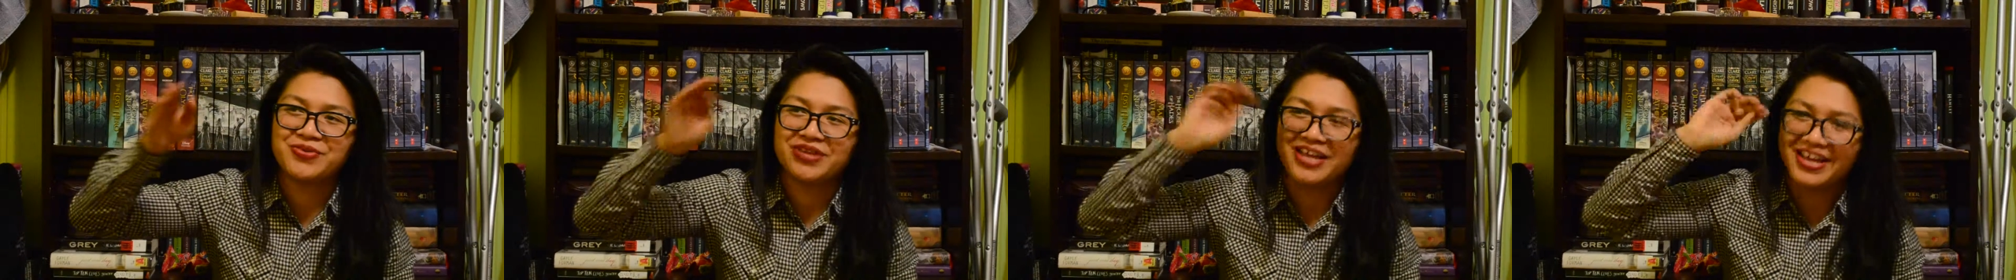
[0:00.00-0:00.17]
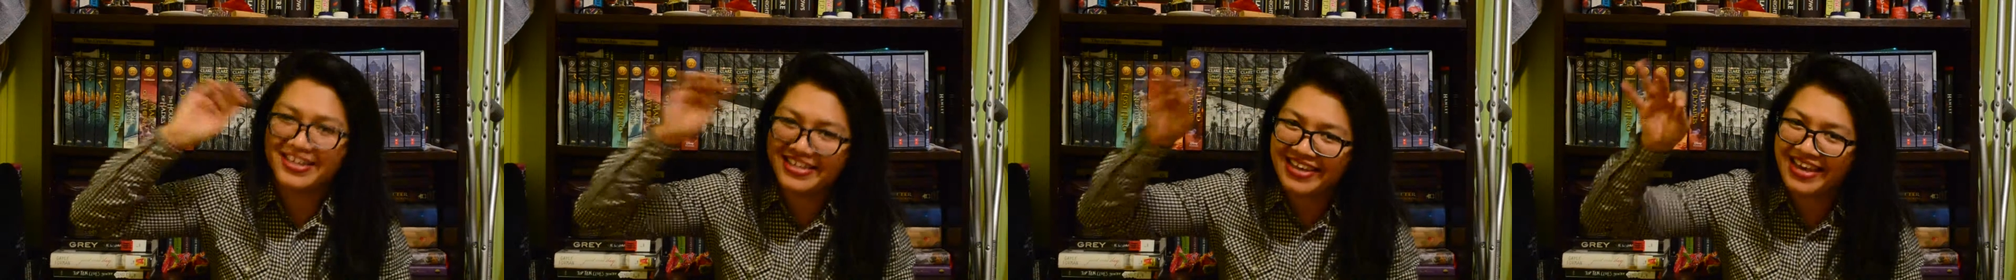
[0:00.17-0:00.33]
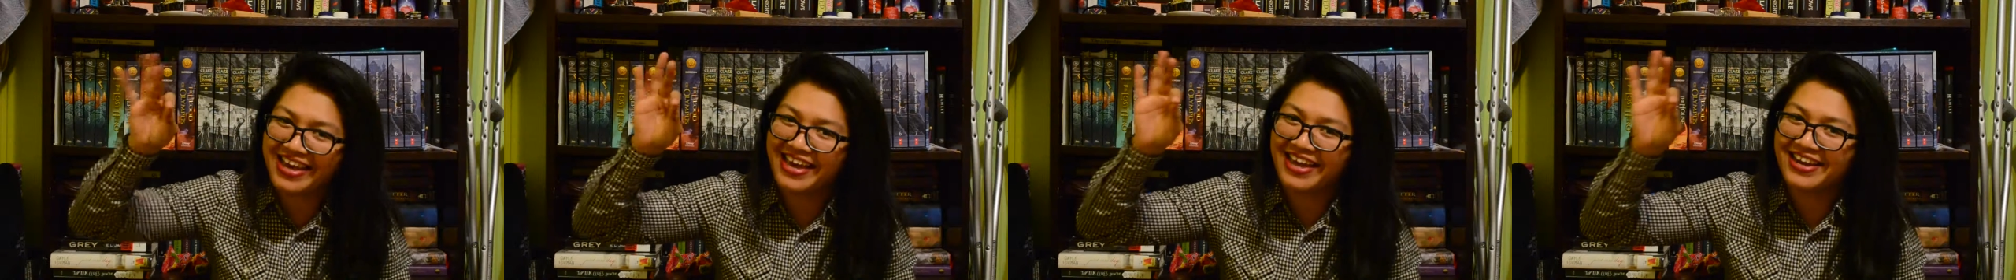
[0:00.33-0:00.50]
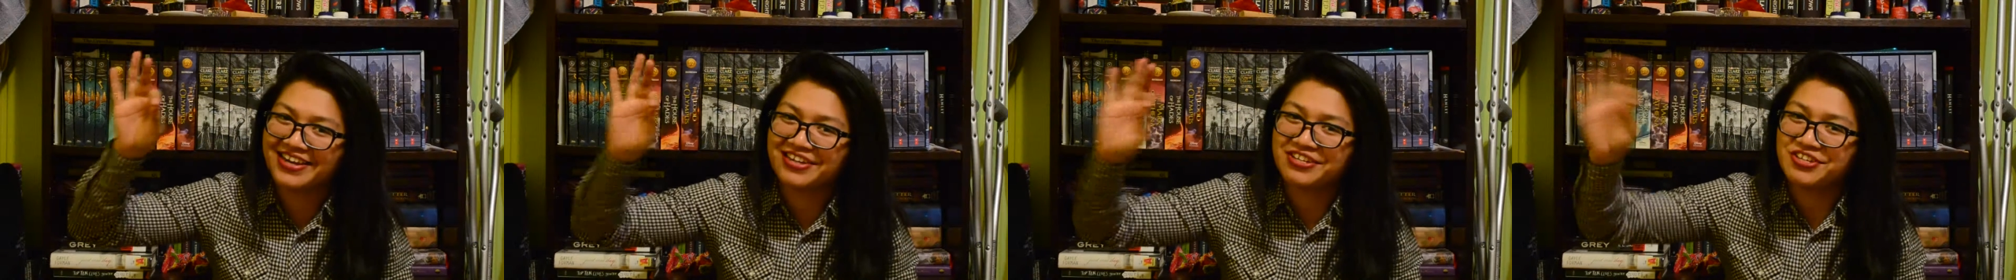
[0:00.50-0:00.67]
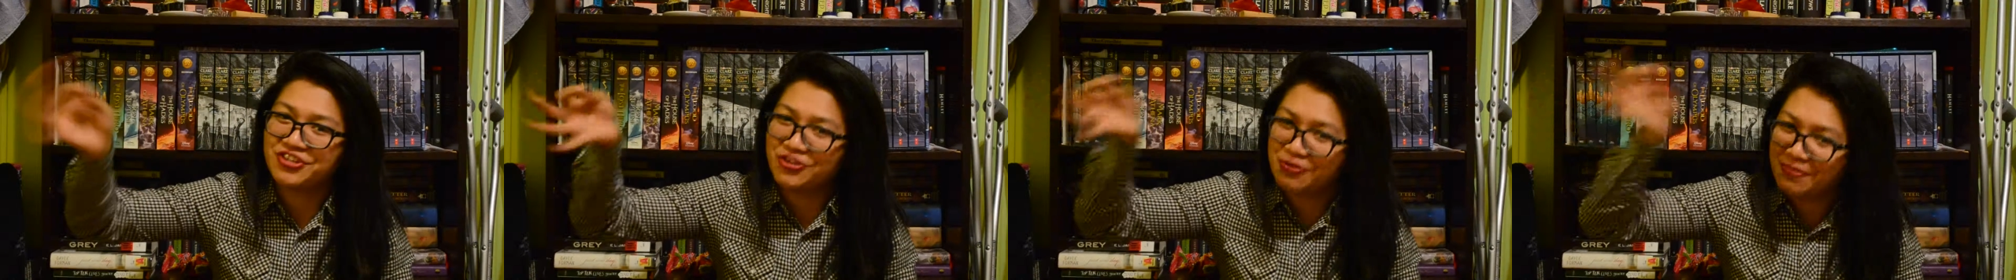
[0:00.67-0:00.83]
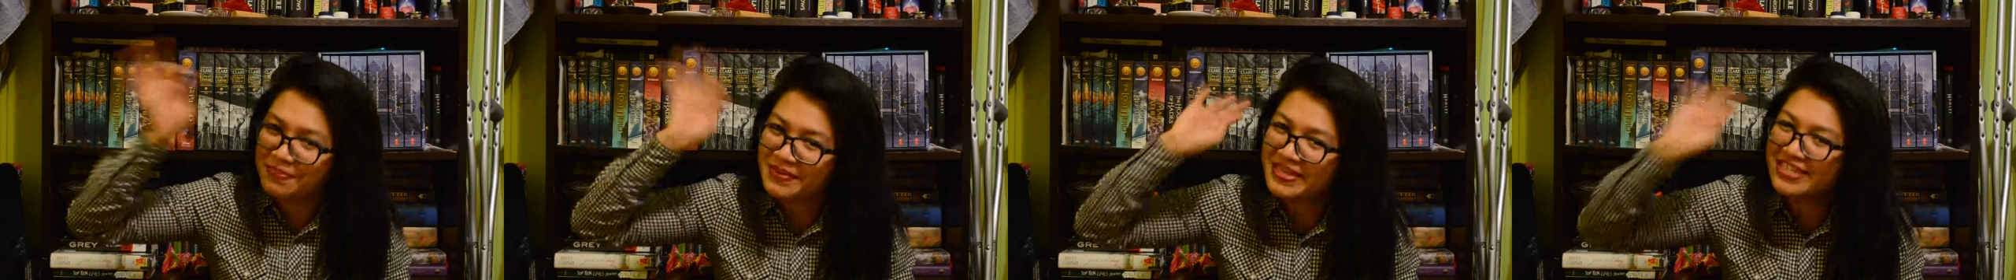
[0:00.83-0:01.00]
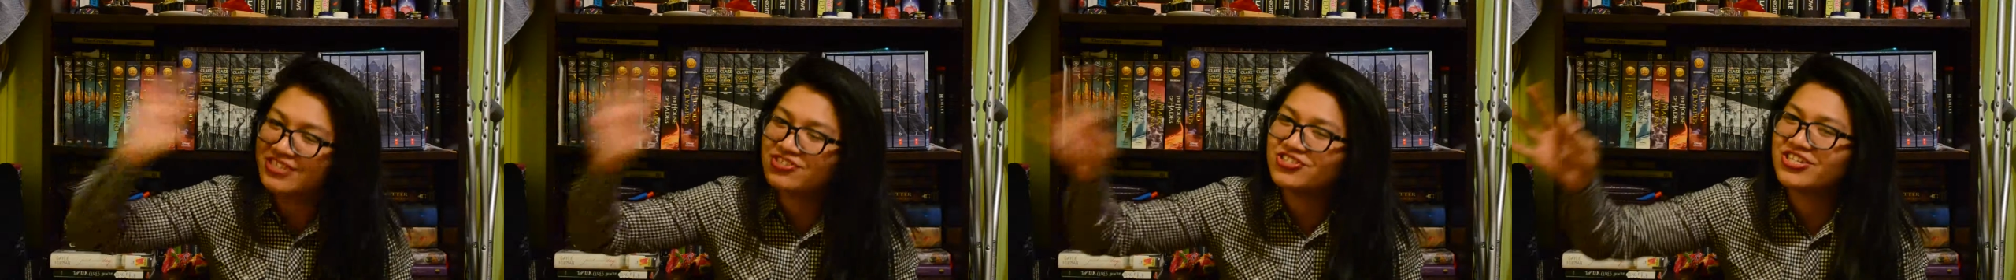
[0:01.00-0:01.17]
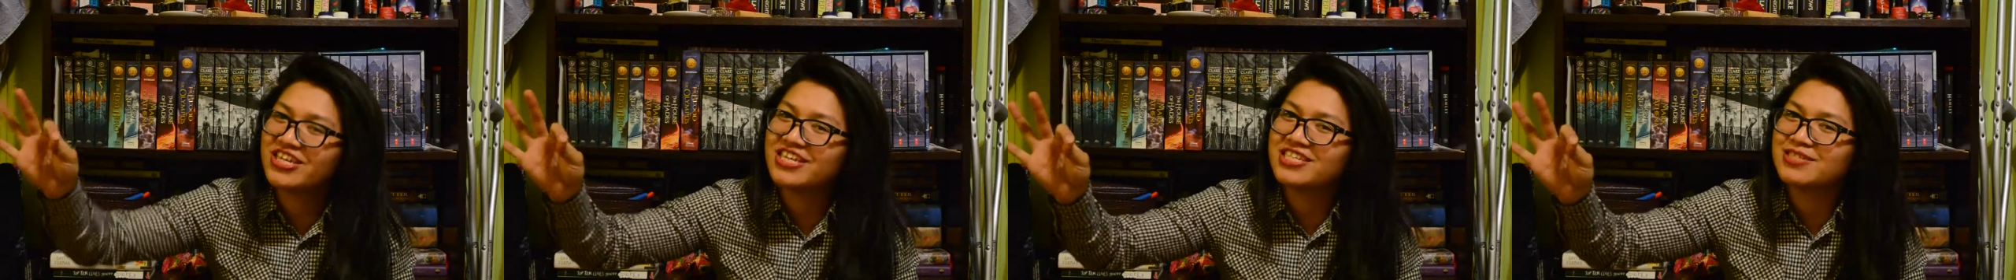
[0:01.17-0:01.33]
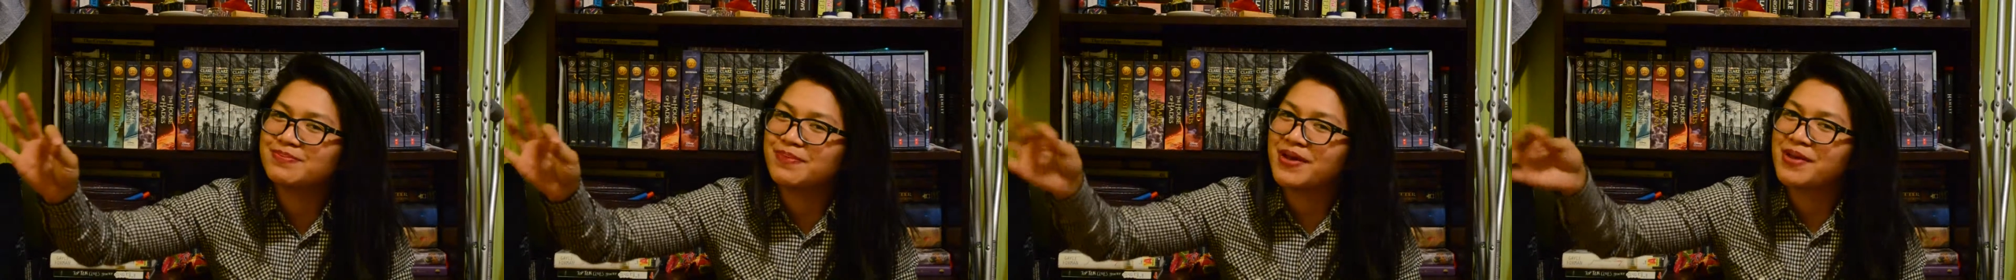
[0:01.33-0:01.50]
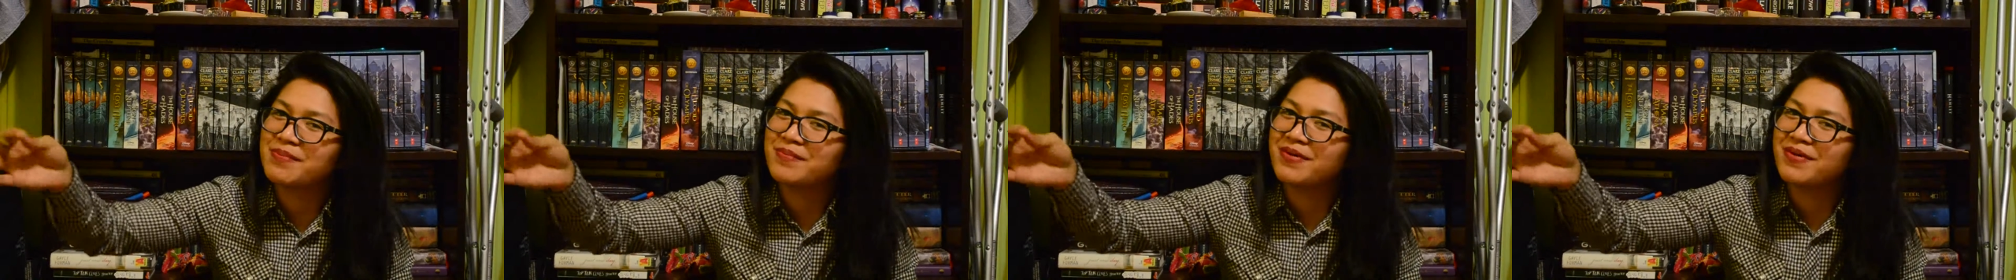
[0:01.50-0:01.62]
Again, you're being chased by